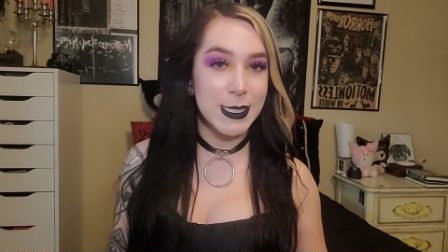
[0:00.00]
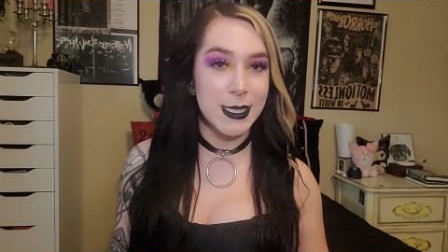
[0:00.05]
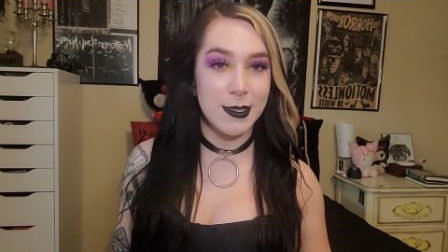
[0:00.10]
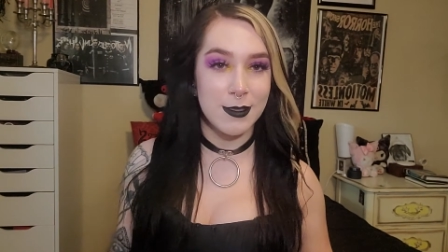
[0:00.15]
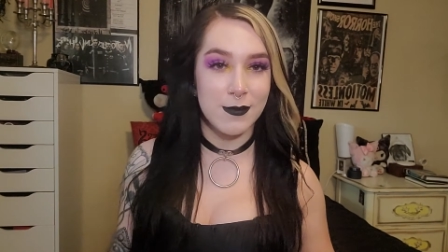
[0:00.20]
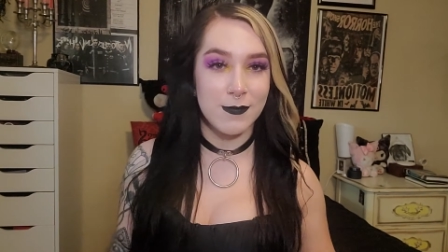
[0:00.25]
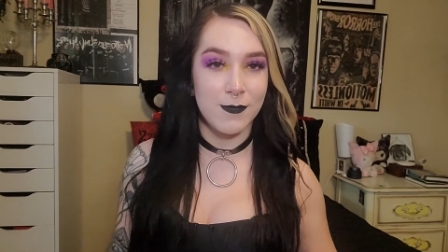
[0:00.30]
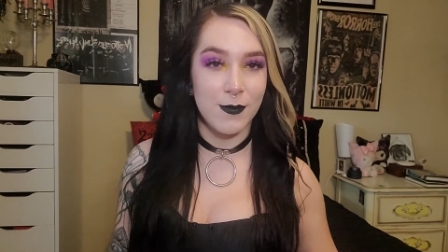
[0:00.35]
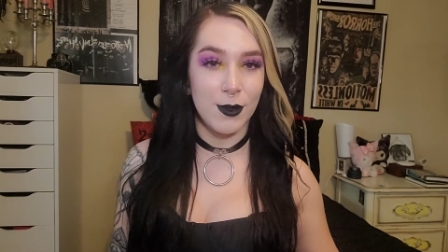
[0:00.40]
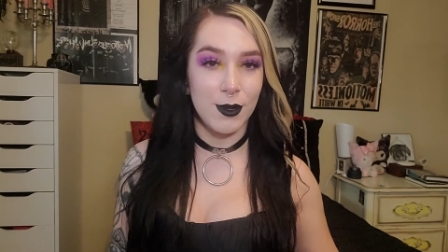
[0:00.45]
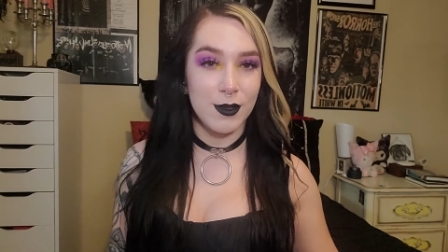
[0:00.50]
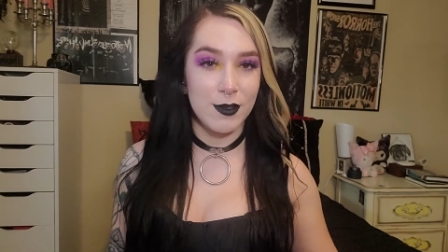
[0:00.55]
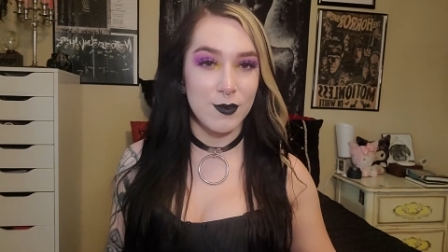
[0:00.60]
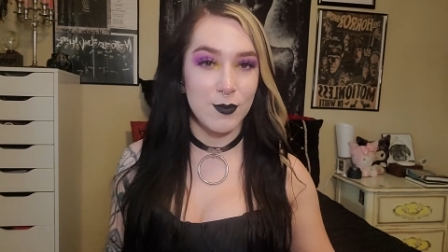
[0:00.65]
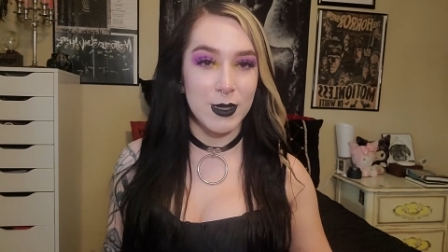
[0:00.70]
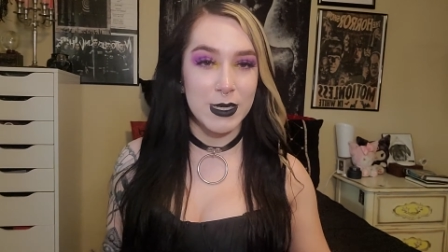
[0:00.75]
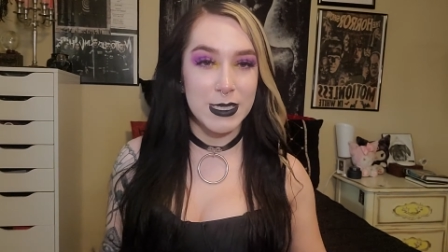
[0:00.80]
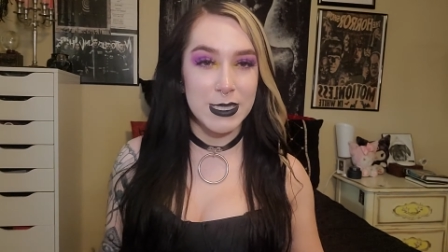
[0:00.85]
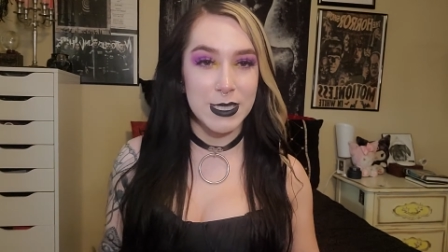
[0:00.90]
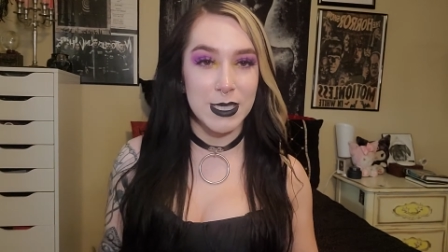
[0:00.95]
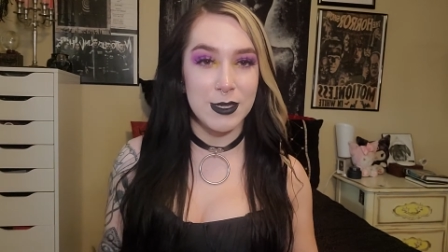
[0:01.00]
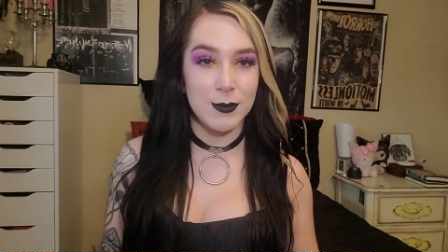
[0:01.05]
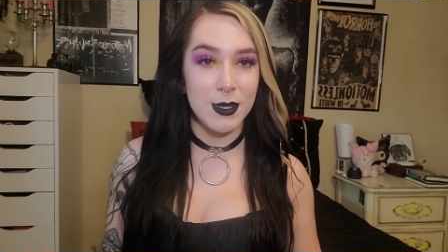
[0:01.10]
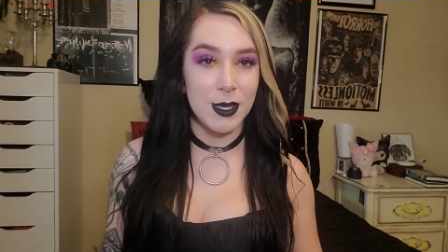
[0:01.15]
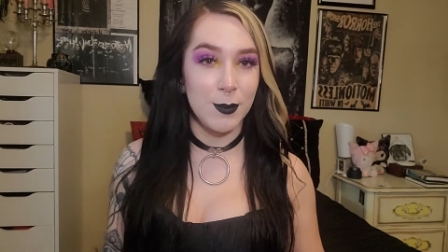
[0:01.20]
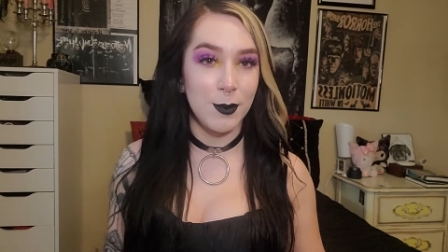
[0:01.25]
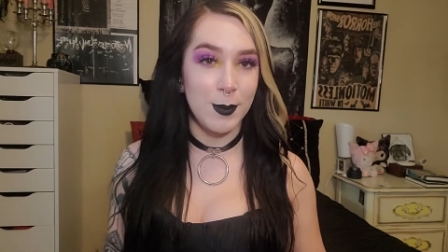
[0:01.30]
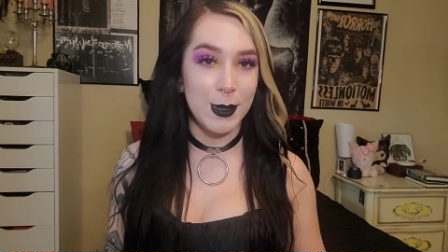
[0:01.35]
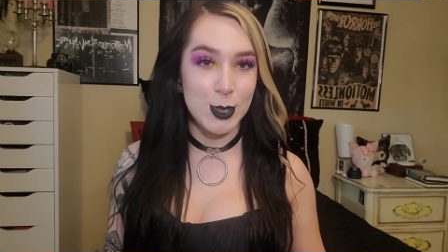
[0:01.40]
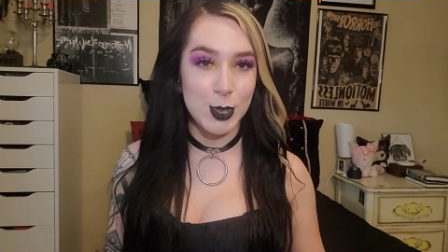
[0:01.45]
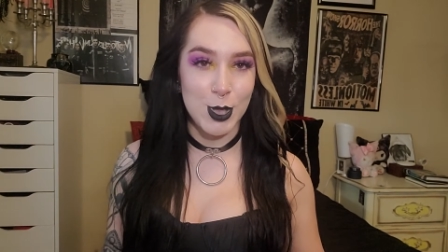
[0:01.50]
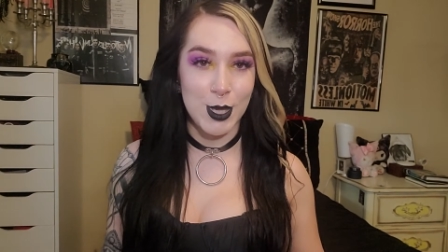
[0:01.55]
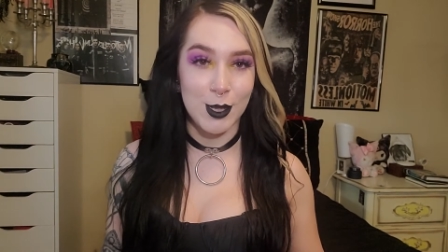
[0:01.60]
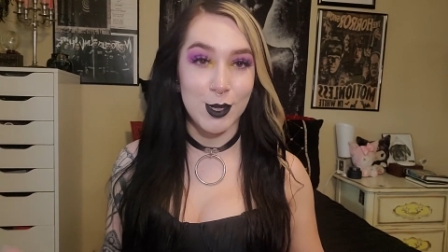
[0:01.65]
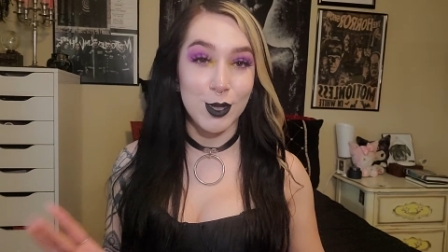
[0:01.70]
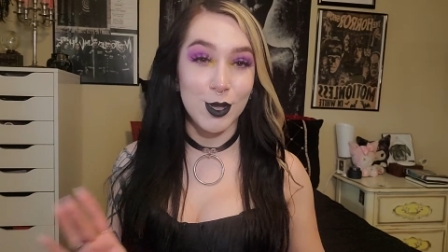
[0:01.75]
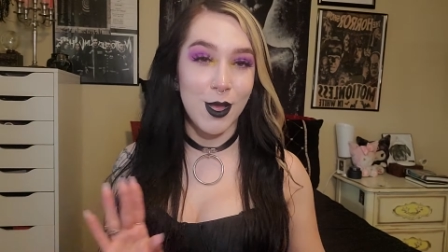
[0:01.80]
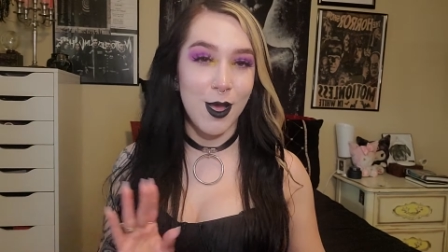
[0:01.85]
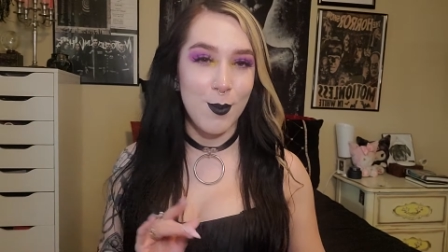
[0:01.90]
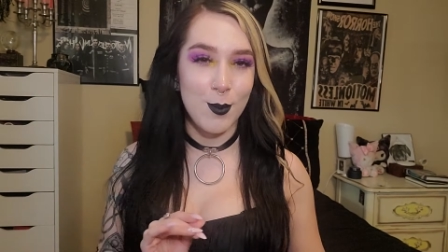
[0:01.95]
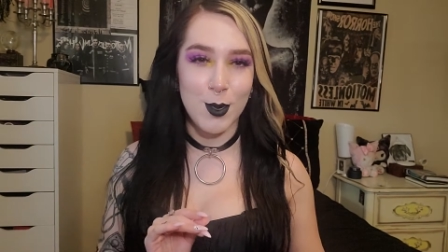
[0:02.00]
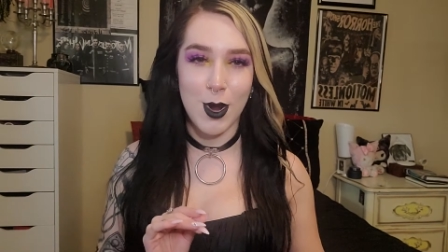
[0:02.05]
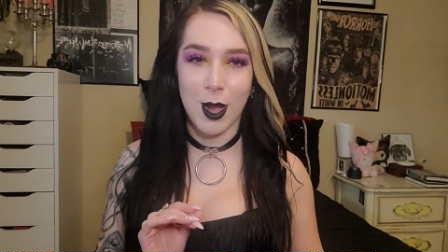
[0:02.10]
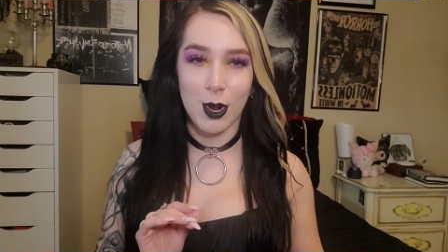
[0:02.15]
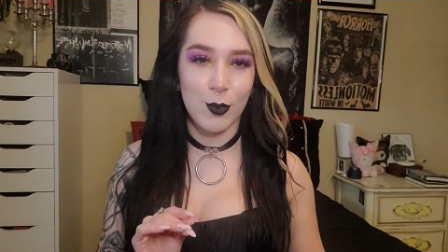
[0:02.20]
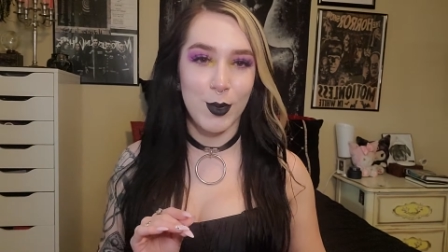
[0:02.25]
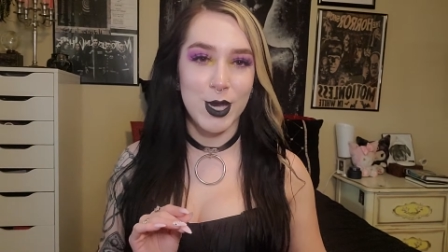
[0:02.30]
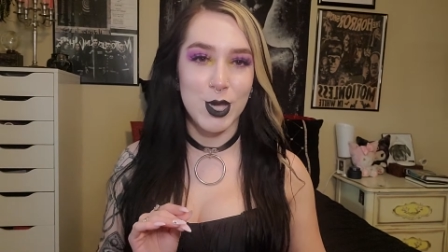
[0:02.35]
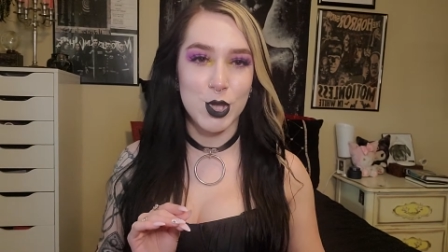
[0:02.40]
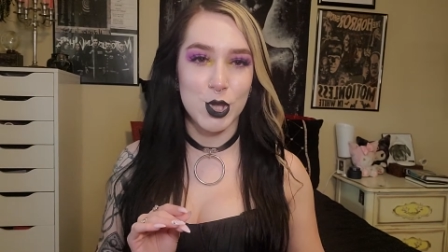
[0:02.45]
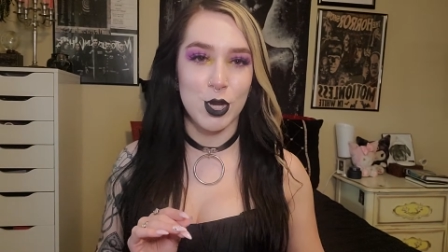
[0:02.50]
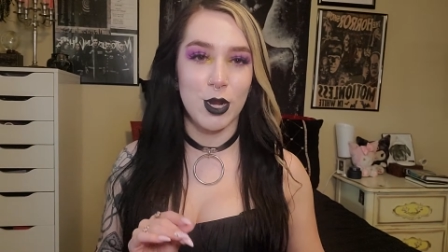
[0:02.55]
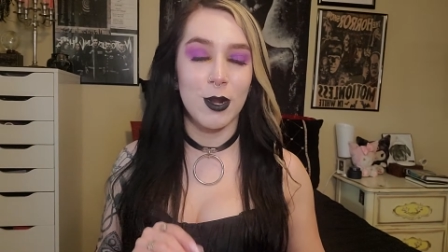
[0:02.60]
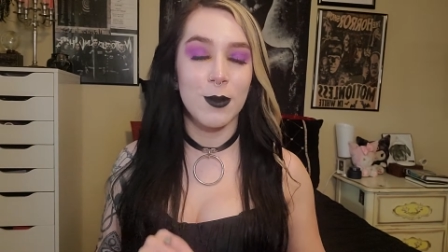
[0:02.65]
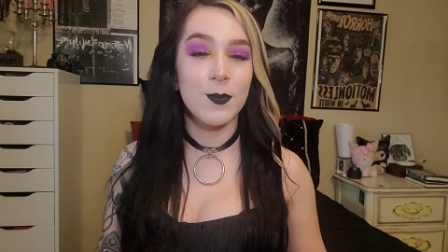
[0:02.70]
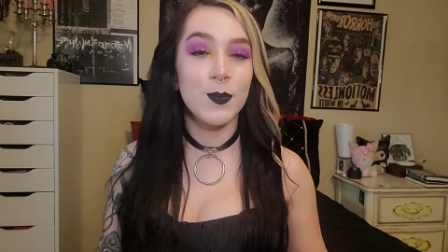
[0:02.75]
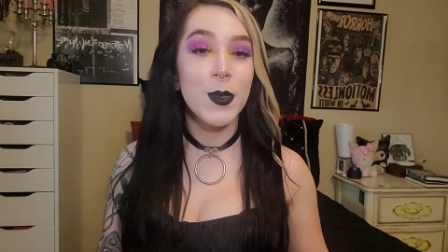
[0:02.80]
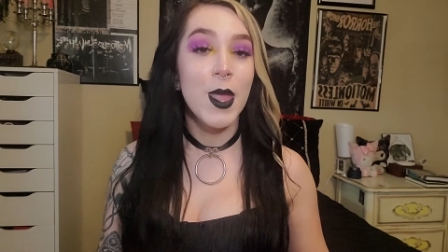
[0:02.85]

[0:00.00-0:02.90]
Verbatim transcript: As far as when it's going to be up on my channel, I'm not quite sure.